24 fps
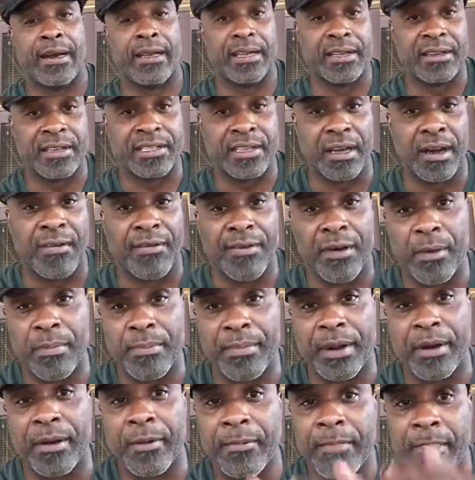your cell phone
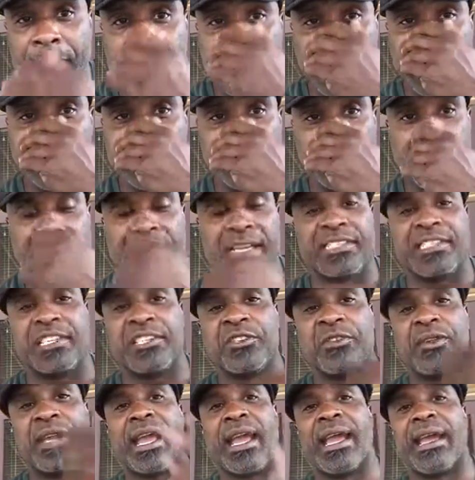bill. These are things
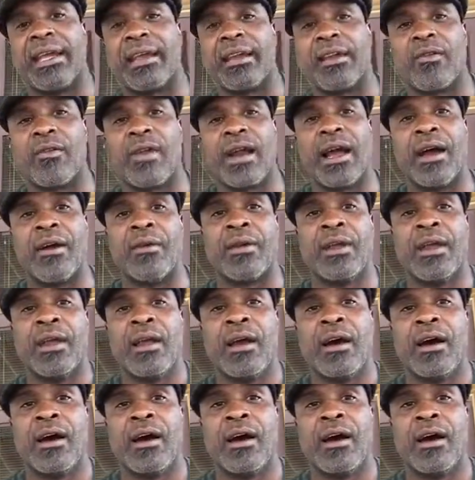that you can't get around.